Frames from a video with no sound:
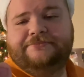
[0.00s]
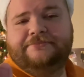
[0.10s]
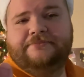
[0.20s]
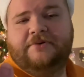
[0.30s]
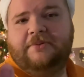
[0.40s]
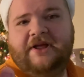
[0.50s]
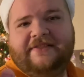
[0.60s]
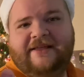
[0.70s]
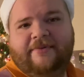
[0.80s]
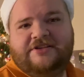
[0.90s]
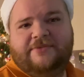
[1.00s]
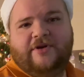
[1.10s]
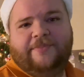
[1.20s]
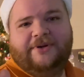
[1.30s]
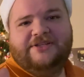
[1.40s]
we don't really hunt that much
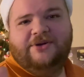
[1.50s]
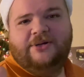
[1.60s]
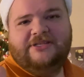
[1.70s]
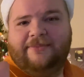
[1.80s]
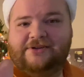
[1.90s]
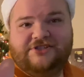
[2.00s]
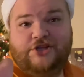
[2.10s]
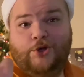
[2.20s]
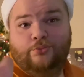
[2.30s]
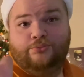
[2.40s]
anymore, but it still goes up because it's cute.